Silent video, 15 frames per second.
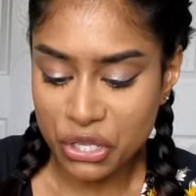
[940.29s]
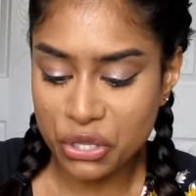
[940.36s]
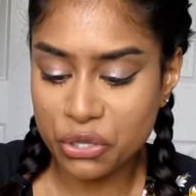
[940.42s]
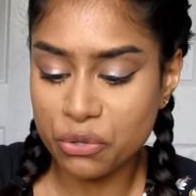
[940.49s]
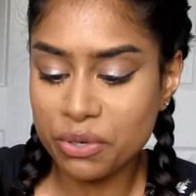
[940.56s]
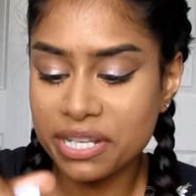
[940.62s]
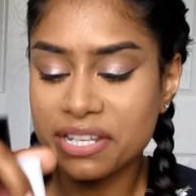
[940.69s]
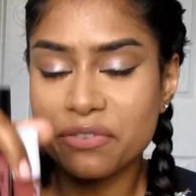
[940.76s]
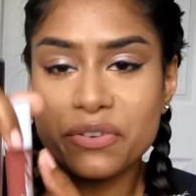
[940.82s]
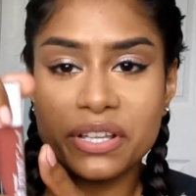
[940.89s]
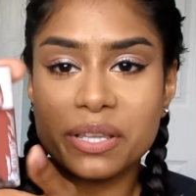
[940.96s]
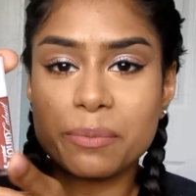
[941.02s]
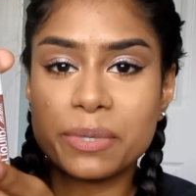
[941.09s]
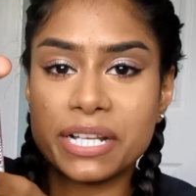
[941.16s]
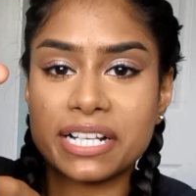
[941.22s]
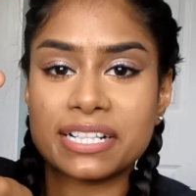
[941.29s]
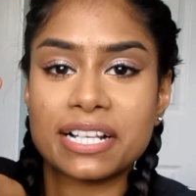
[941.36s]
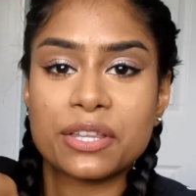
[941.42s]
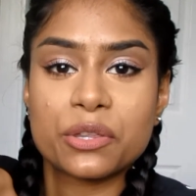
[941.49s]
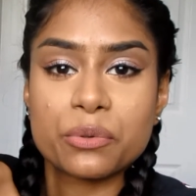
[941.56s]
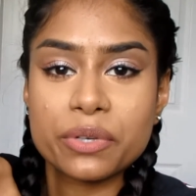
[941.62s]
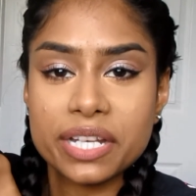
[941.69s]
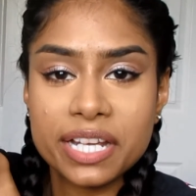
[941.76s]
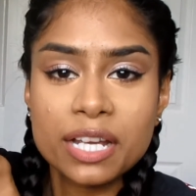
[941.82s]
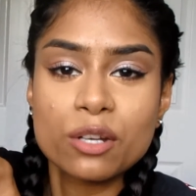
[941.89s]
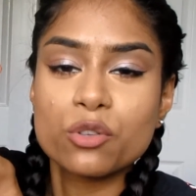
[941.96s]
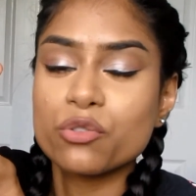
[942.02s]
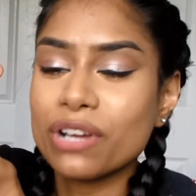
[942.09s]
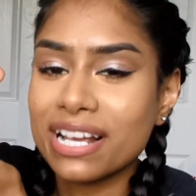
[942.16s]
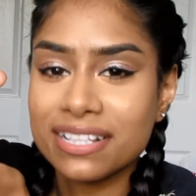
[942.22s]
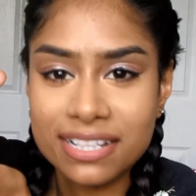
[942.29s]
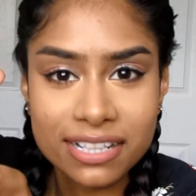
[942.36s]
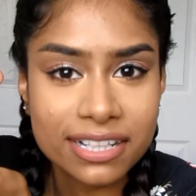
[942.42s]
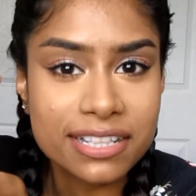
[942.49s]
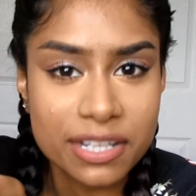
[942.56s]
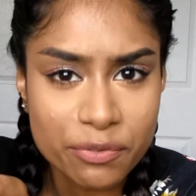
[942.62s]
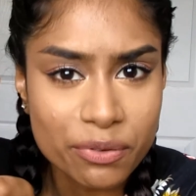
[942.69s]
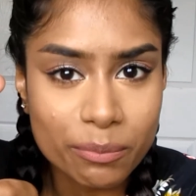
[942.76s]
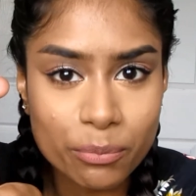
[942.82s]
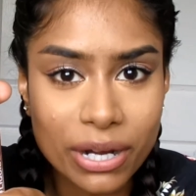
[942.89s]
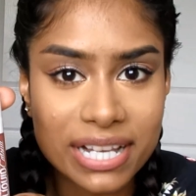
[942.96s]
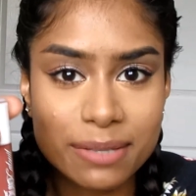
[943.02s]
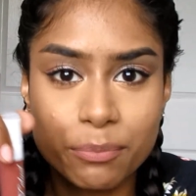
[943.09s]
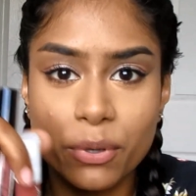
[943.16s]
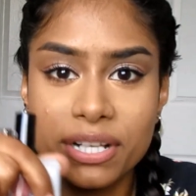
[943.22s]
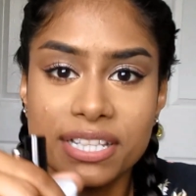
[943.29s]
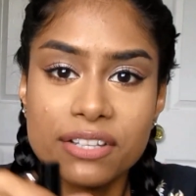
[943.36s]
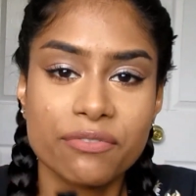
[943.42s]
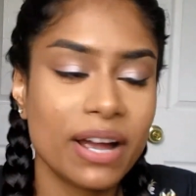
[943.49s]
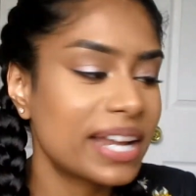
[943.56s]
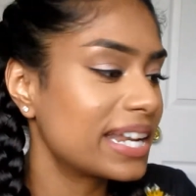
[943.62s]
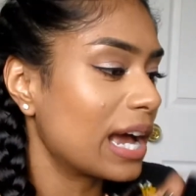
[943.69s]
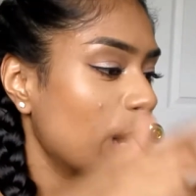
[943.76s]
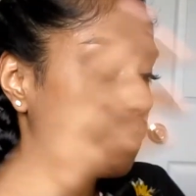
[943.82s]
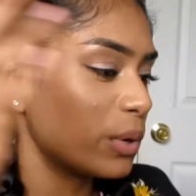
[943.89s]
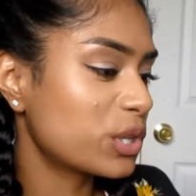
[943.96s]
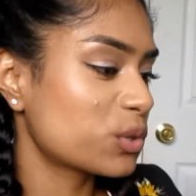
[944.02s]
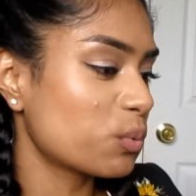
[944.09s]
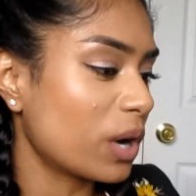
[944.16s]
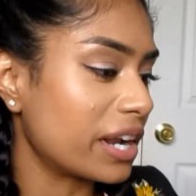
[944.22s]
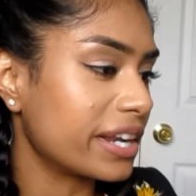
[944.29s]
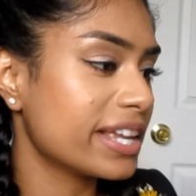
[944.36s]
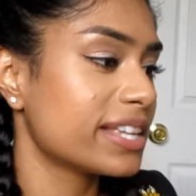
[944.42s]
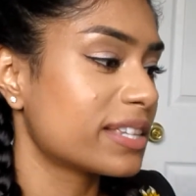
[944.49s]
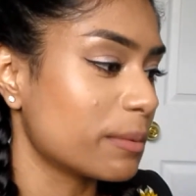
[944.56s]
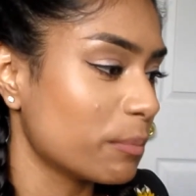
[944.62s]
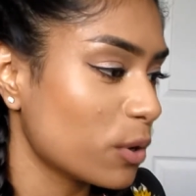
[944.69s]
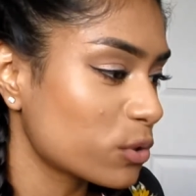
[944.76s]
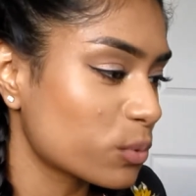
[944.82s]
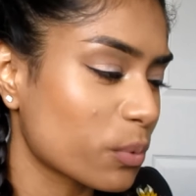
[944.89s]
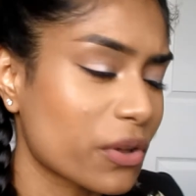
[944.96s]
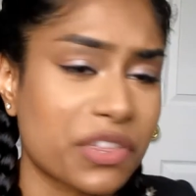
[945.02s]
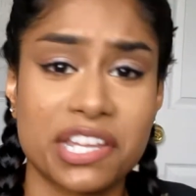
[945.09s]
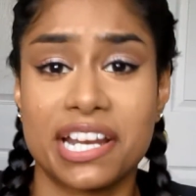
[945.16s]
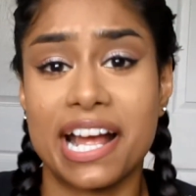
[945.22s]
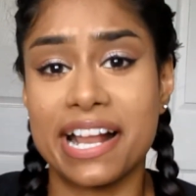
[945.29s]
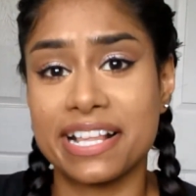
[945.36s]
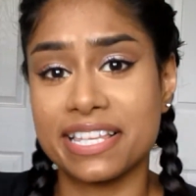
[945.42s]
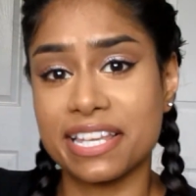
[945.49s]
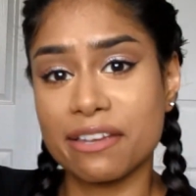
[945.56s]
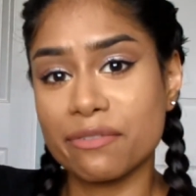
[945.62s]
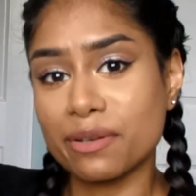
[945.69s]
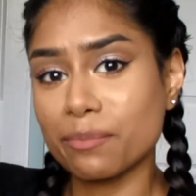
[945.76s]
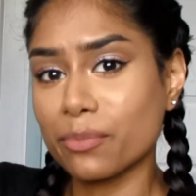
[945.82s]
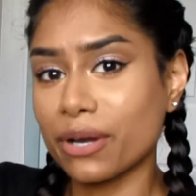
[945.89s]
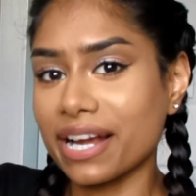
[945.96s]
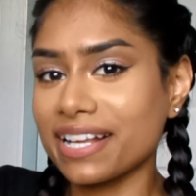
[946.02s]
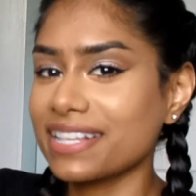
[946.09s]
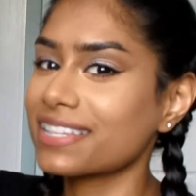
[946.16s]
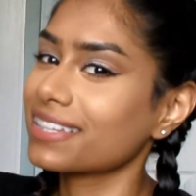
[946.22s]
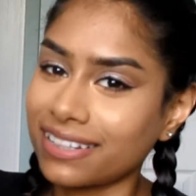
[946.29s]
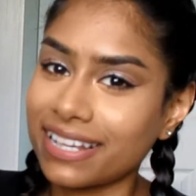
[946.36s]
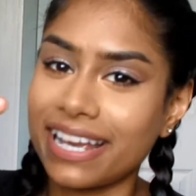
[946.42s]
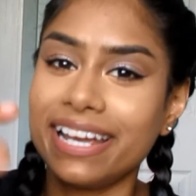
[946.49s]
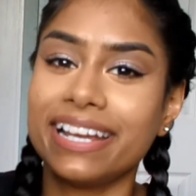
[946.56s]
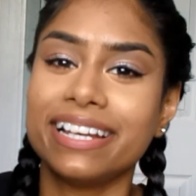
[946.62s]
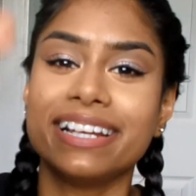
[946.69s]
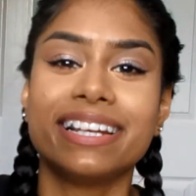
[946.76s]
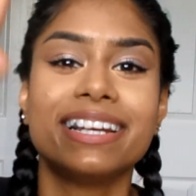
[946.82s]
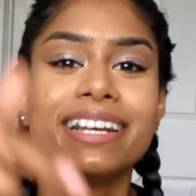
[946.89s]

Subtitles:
3 different lipsticks at 3 drastically different price points. To find out which one is the most worth it at its given price, hey,